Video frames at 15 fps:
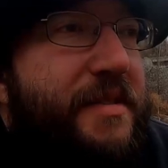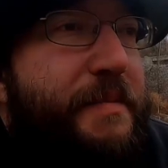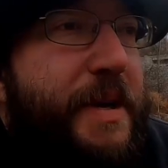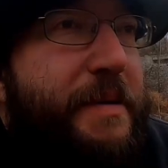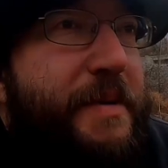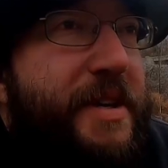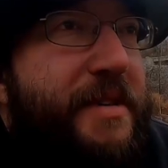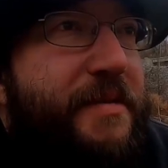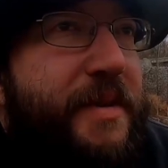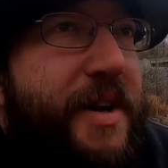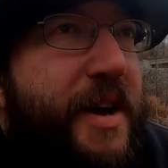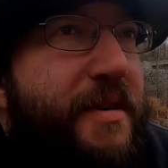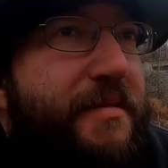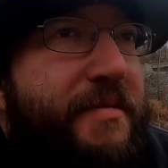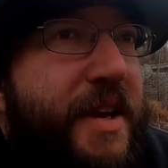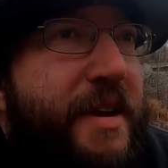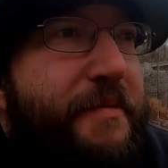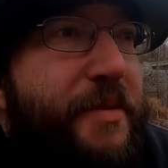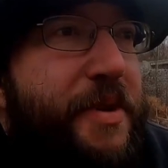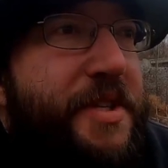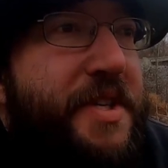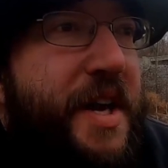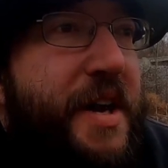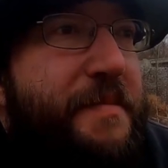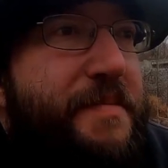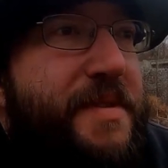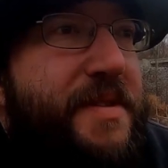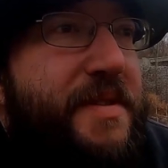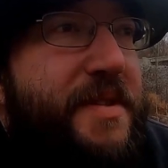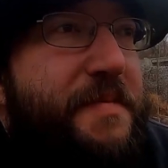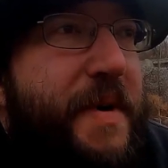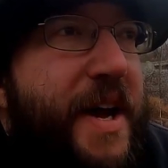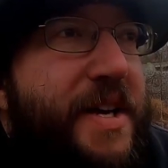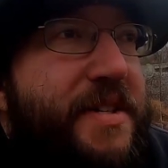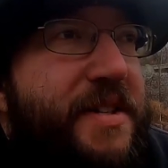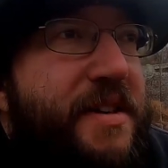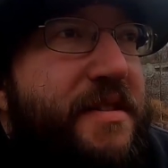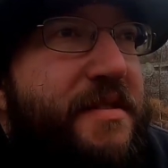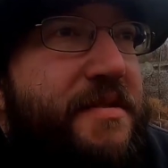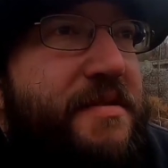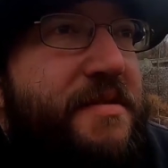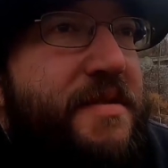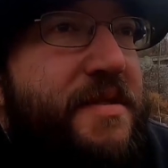Maybe went out a handful of times this past year.